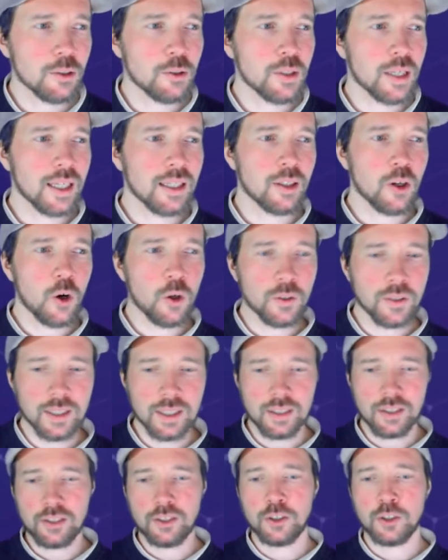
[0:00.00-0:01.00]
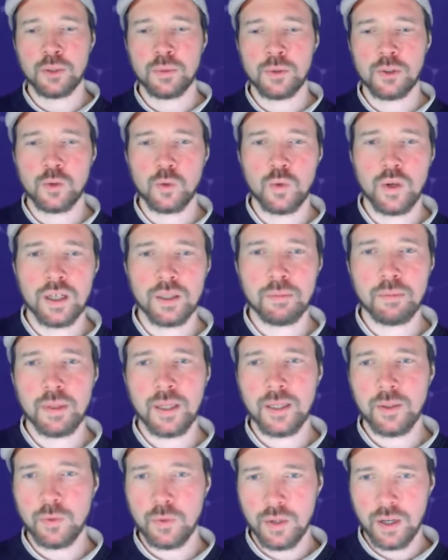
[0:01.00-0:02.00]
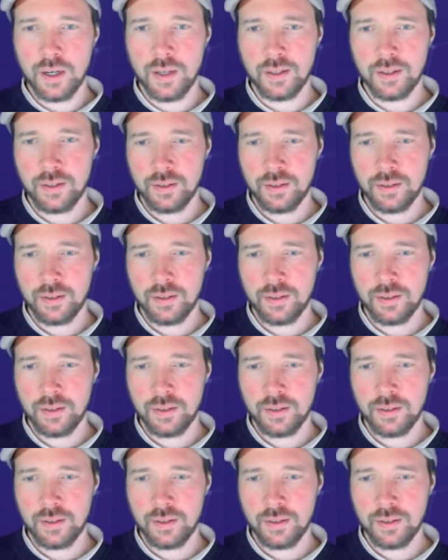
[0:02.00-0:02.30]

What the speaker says: at all these terms one by one.